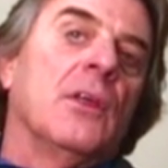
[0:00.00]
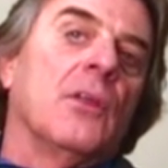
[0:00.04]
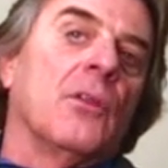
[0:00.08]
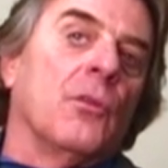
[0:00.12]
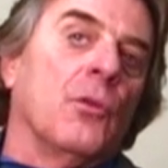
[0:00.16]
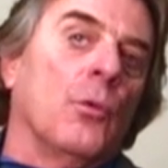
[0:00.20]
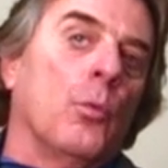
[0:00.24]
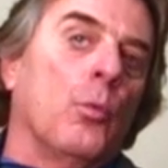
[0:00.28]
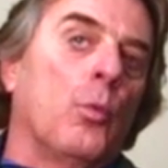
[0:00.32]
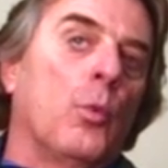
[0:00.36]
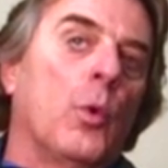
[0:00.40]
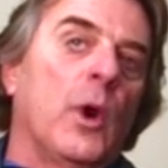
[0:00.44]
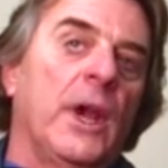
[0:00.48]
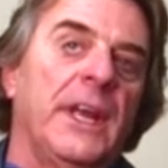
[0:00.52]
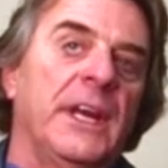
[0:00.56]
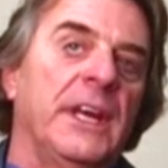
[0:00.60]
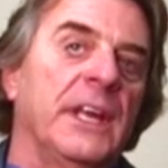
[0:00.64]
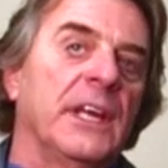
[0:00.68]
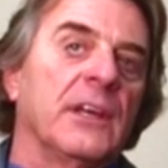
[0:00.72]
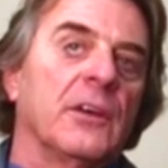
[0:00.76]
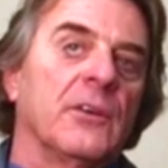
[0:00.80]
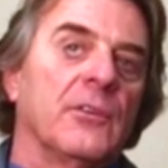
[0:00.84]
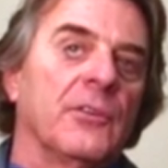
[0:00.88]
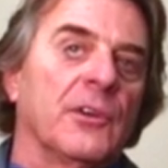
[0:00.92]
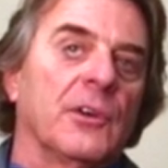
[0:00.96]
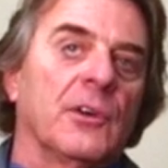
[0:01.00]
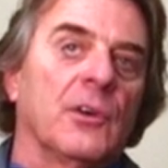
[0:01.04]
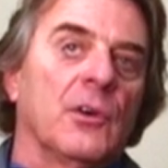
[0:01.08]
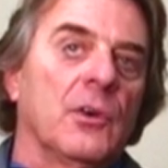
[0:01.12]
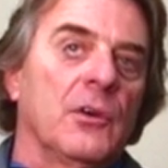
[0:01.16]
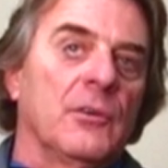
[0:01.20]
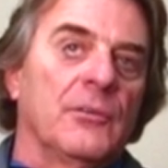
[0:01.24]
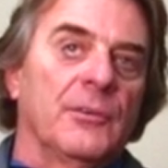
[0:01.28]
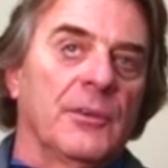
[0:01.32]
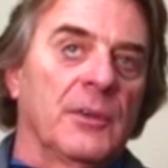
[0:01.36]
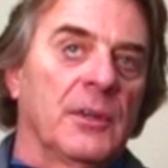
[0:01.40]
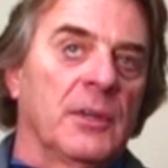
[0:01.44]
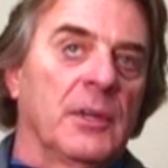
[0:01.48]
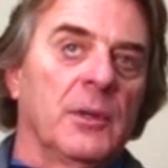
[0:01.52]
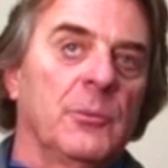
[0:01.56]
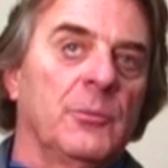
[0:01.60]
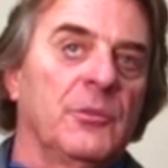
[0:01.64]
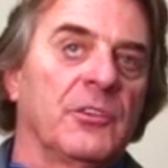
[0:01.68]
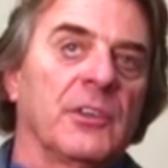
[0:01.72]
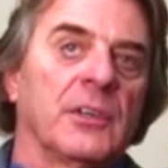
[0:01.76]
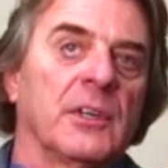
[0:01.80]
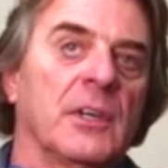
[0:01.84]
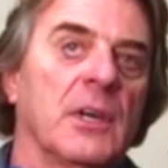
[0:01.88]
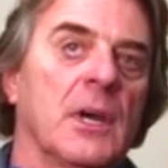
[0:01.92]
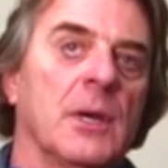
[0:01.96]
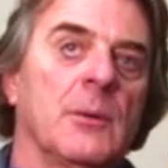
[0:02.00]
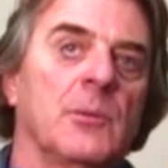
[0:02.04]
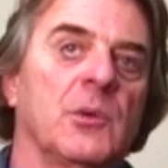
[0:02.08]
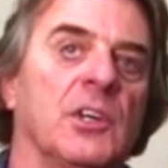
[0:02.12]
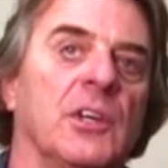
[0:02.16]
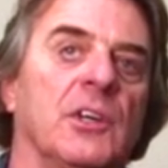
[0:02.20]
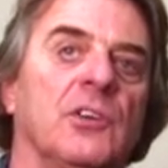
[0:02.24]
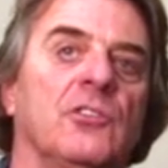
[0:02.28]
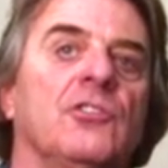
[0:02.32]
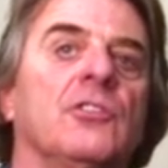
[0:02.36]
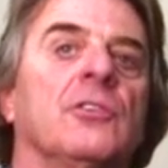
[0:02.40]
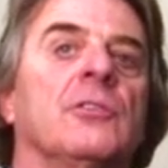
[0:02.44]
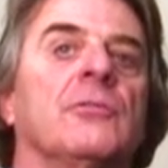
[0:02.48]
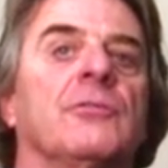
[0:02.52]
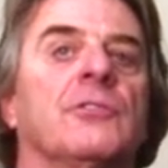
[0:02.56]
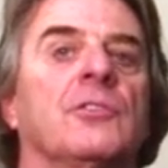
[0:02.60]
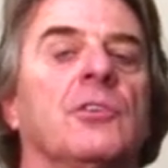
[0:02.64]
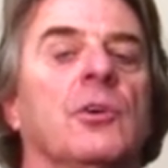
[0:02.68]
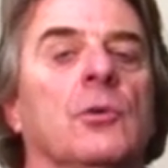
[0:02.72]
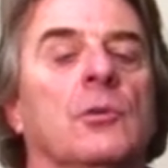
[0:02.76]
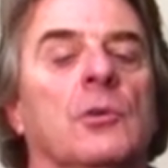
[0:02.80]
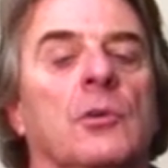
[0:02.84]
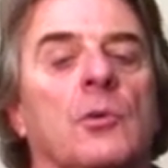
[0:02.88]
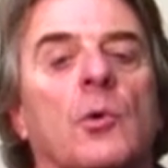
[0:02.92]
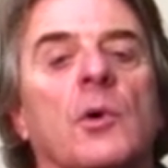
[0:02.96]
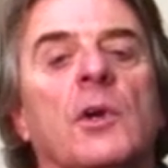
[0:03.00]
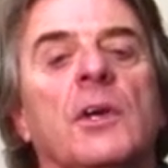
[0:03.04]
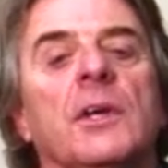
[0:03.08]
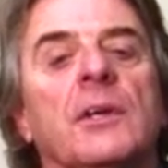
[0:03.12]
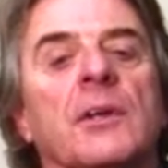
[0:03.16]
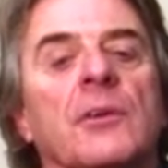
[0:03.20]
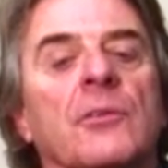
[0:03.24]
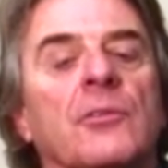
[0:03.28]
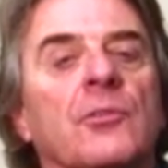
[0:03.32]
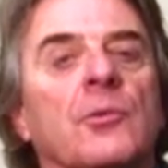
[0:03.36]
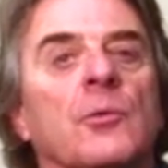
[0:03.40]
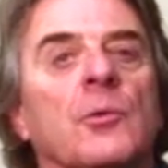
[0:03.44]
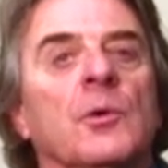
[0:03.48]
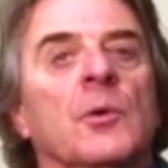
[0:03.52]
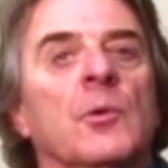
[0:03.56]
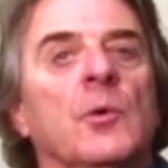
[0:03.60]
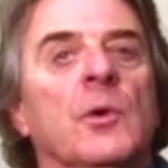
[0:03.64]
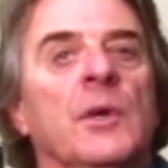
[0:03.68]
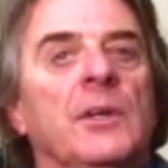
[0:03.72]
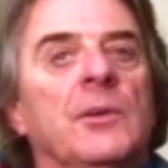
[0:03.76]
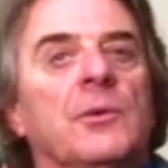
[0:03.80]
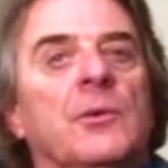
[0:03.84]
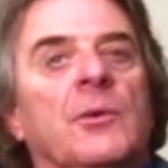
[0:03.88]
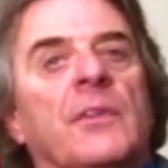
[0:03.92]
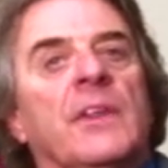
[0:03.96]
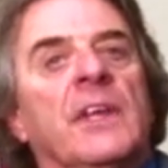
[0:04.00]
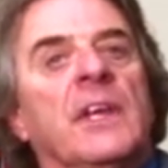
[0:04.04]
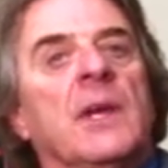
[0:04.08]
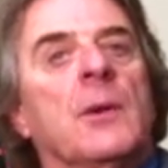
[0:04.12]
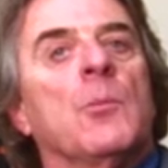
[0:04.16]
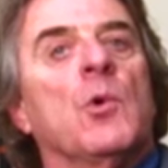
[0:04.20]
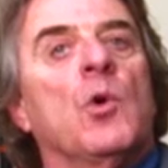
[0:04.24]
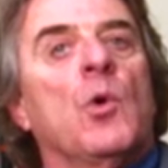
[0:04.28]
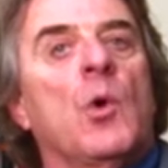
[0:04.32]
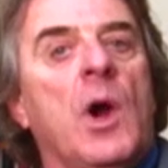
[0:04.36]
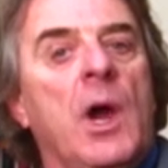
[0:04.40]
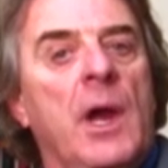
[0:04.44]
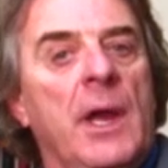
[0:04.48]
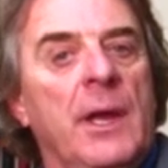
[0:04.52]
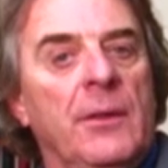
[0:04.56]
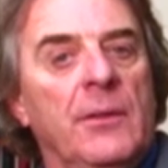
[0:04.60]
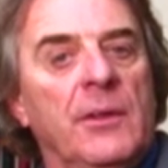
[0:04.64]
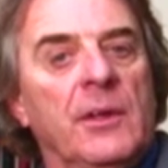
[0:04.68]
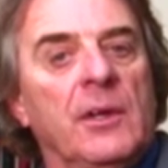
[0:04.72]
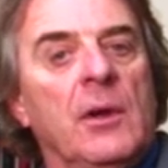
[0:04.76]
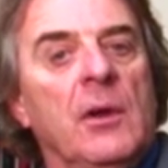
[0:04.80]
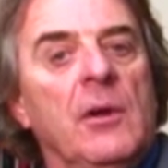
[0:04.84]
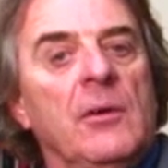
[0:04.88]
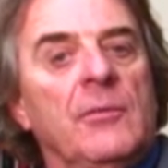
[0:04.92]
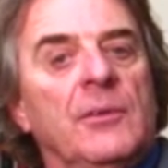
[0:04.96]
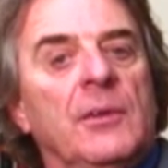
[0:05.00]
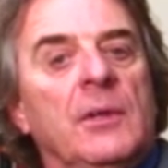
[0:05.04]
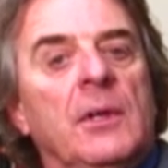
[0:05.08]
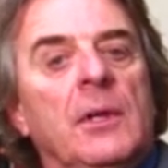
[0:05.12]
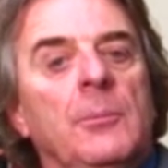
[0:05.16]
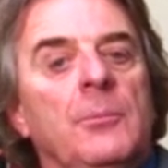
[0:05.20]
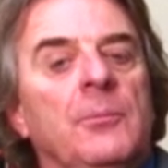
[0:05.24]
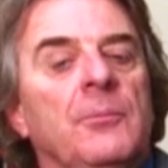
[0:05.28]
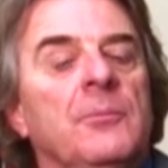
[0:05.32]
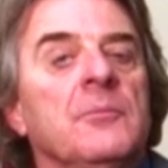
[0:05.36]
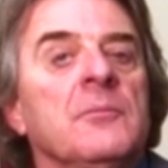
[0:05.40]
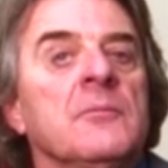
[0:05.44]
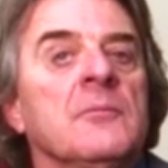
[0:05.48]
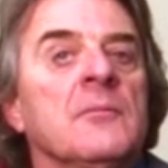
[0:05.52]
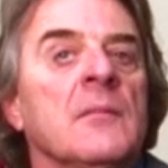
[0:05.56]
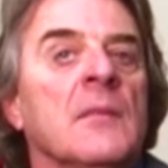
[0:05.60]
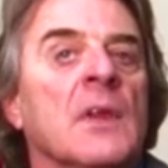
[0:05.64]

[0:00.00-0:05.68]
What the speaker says: the weighting of the golf clubs in combination of total weight and swing weight, or the MOI of the golf club,